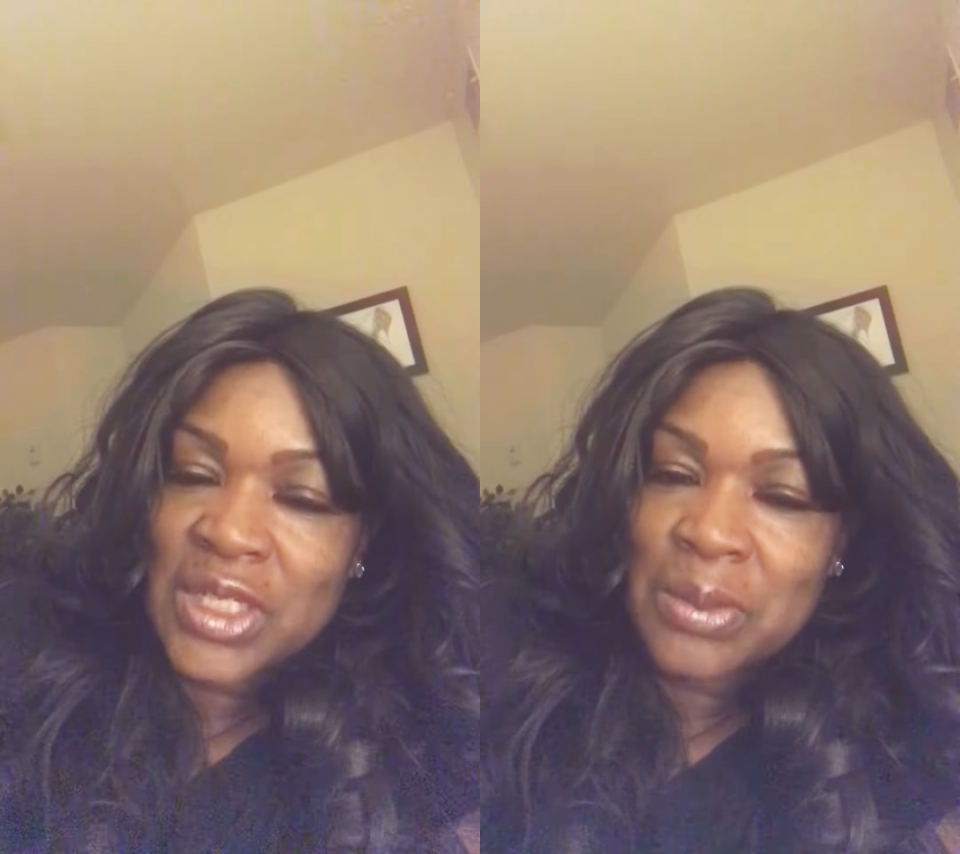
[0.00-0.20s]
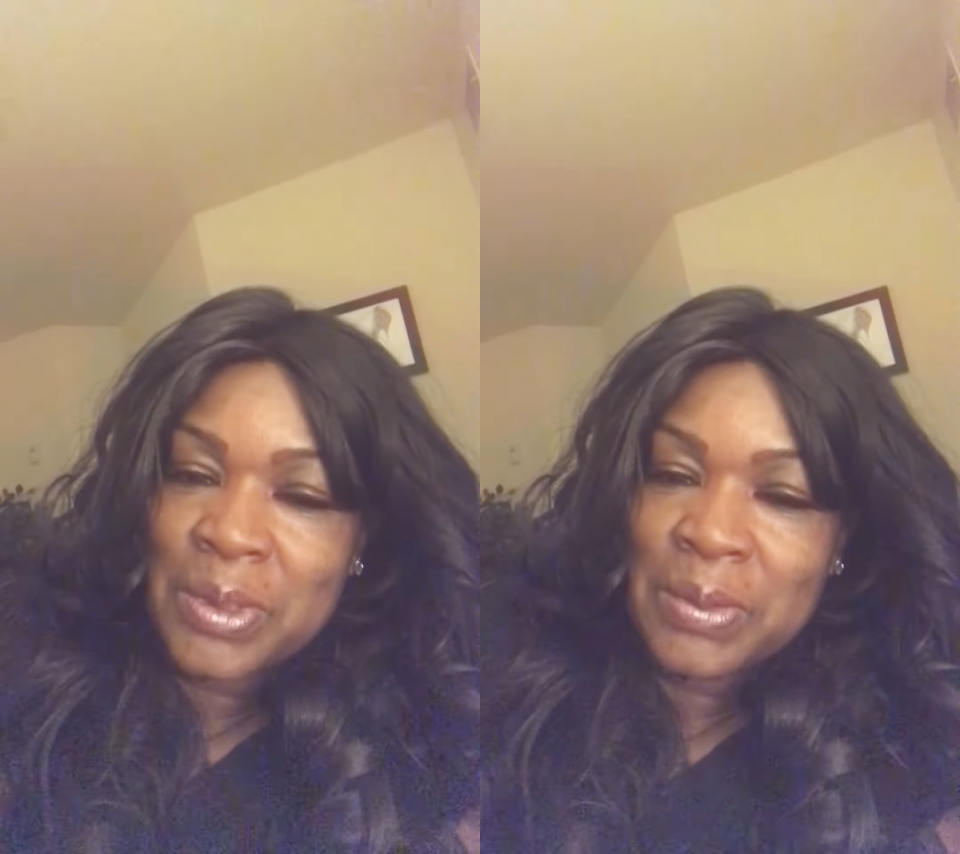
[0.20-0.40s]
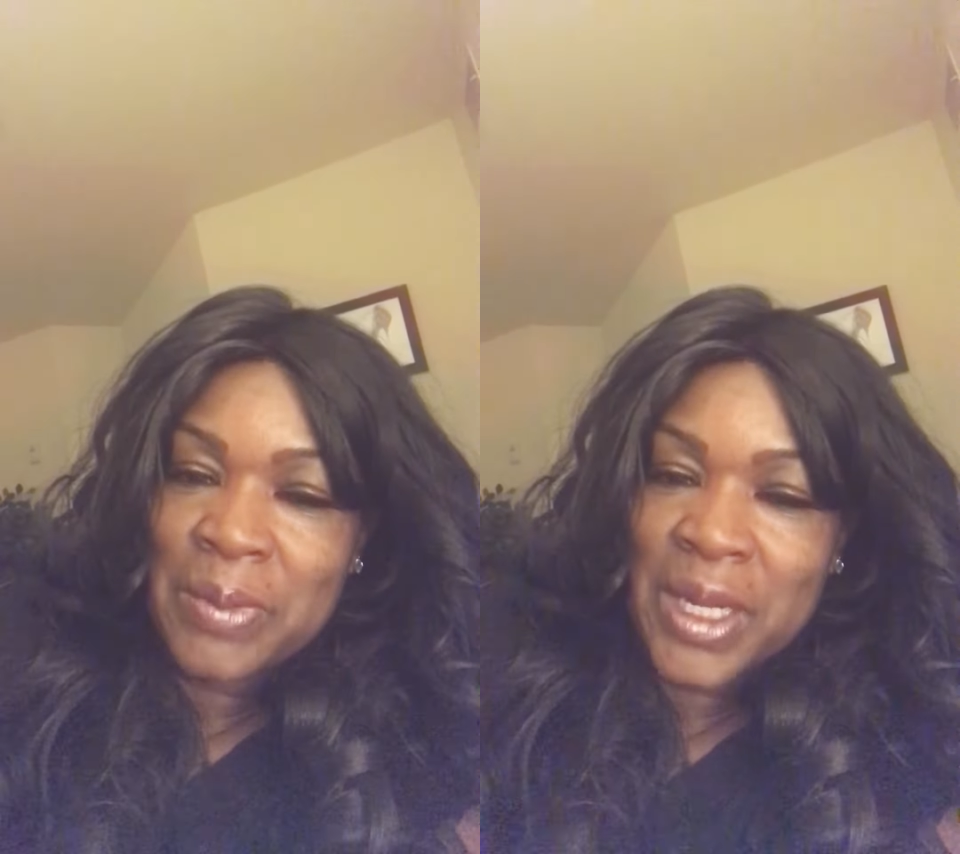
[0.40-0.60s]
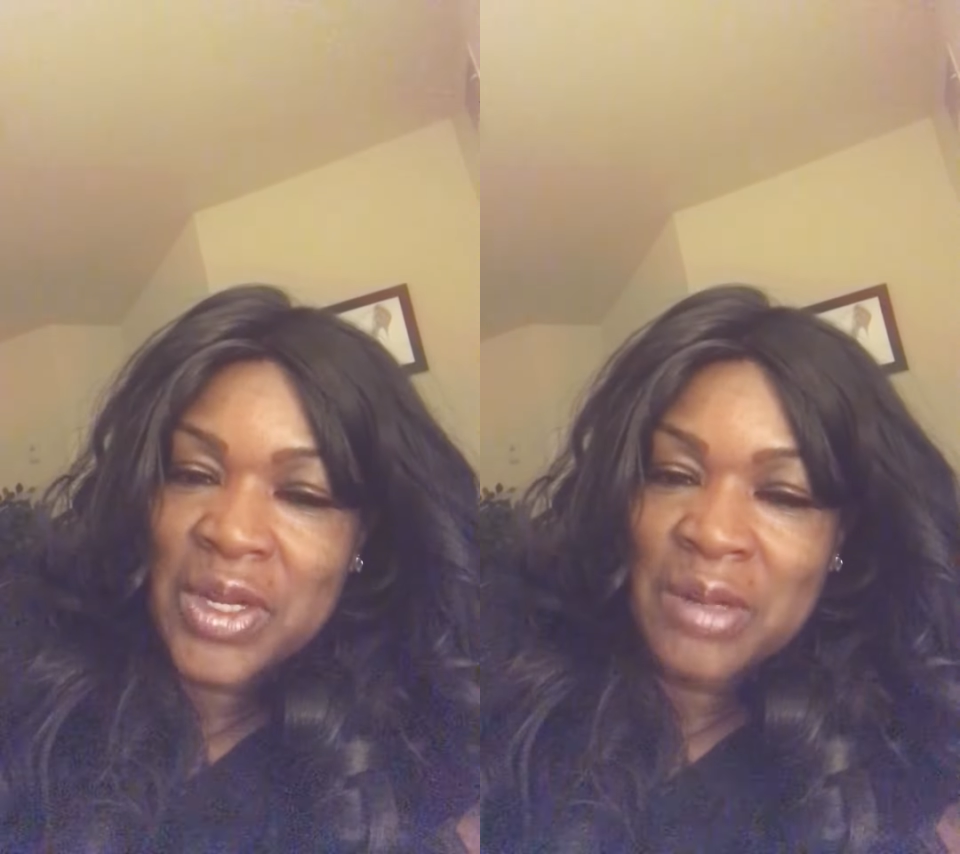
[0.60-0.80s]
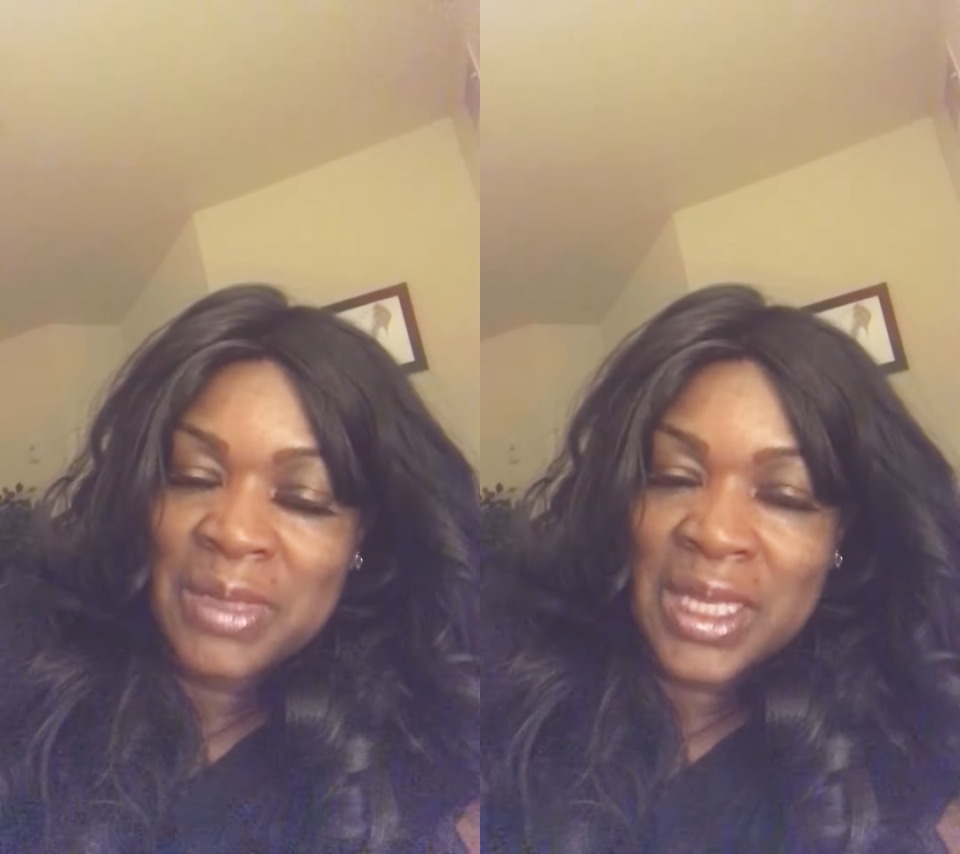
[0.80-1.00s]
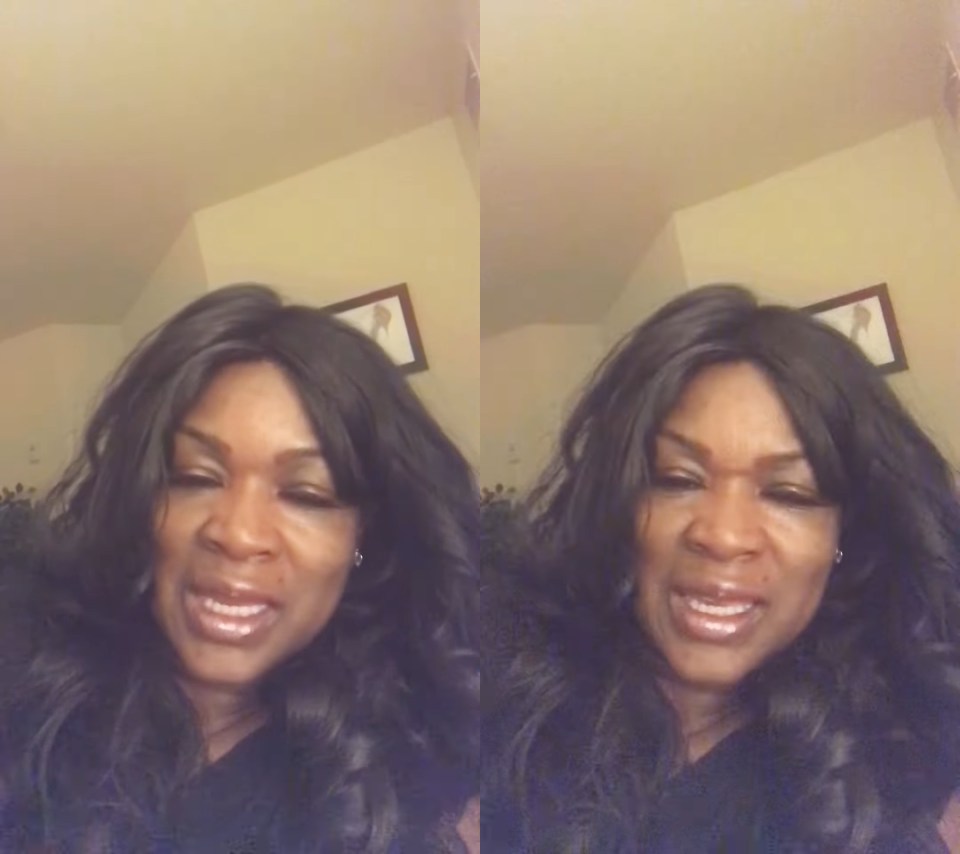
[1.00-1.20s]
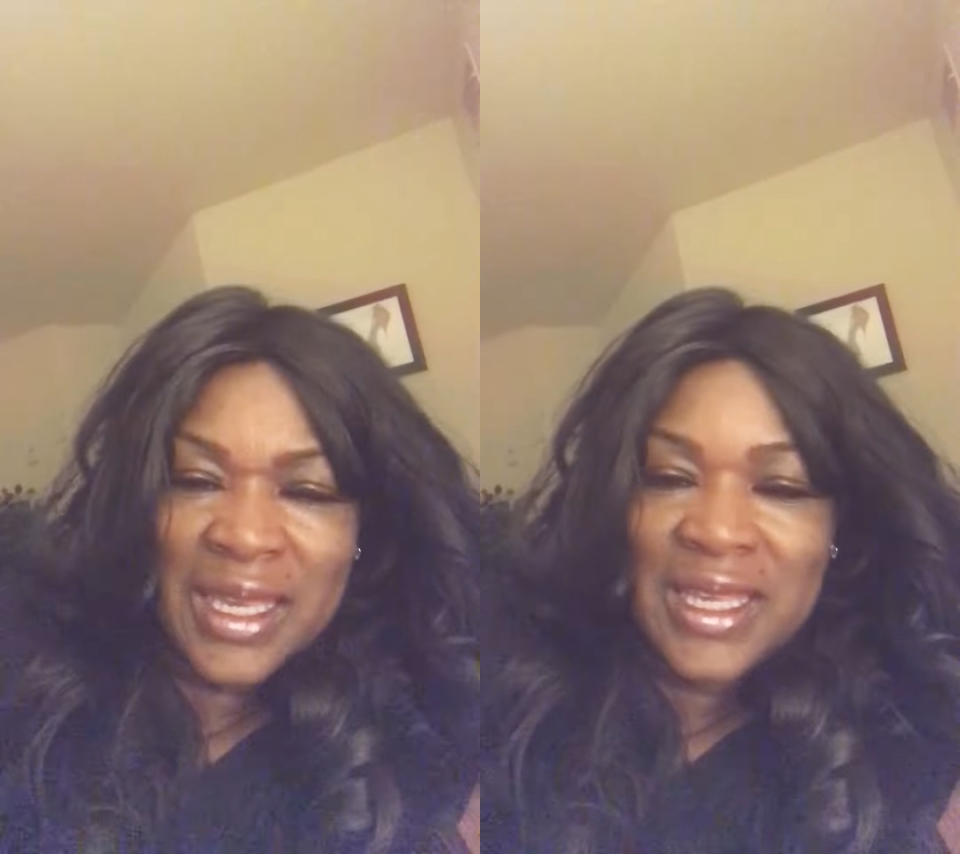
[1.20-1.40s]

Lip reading: I know people back home are like,